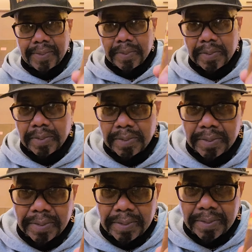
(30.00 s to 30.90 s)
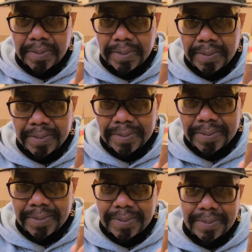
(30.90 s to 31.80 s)

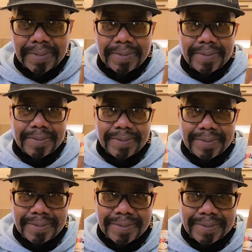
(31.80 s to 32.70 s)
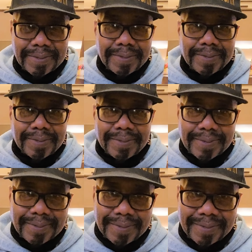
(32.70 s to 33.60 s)

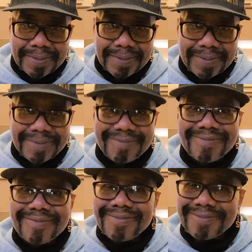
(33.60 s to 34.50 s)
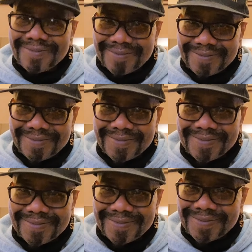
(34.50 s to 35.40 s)

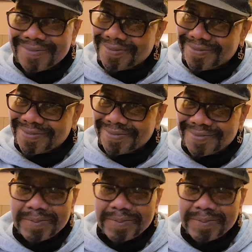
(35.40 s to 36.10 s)
Nobody speaks.